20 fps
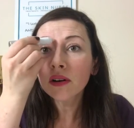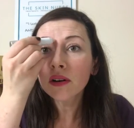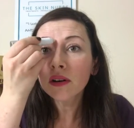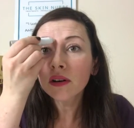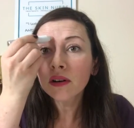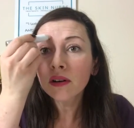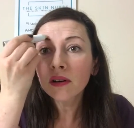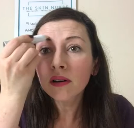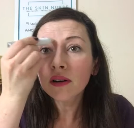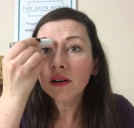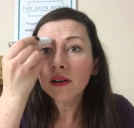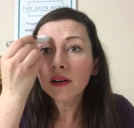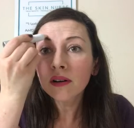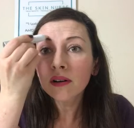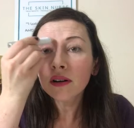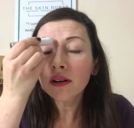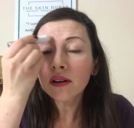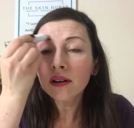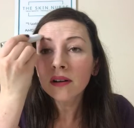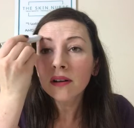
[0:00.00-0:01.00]

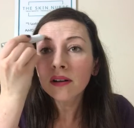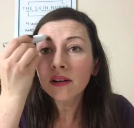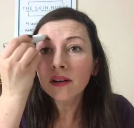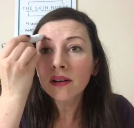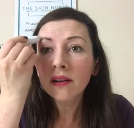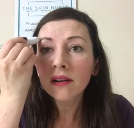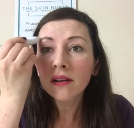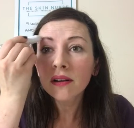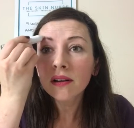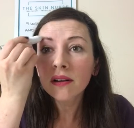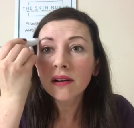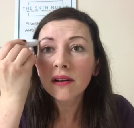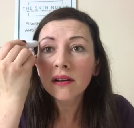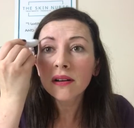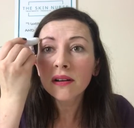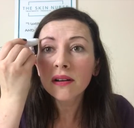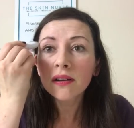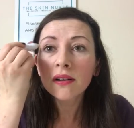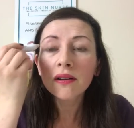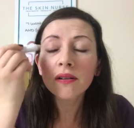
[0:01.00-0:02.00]

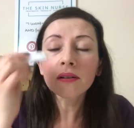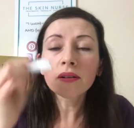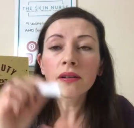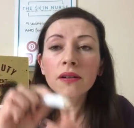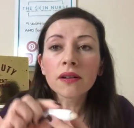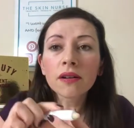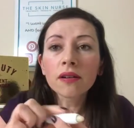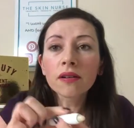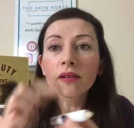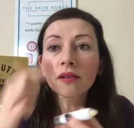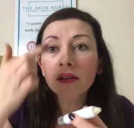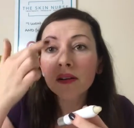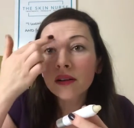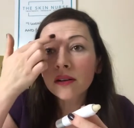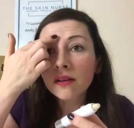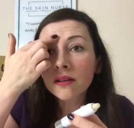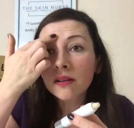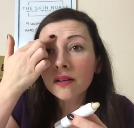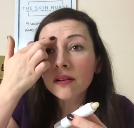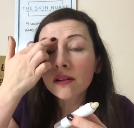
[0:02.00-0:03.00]
[no speech]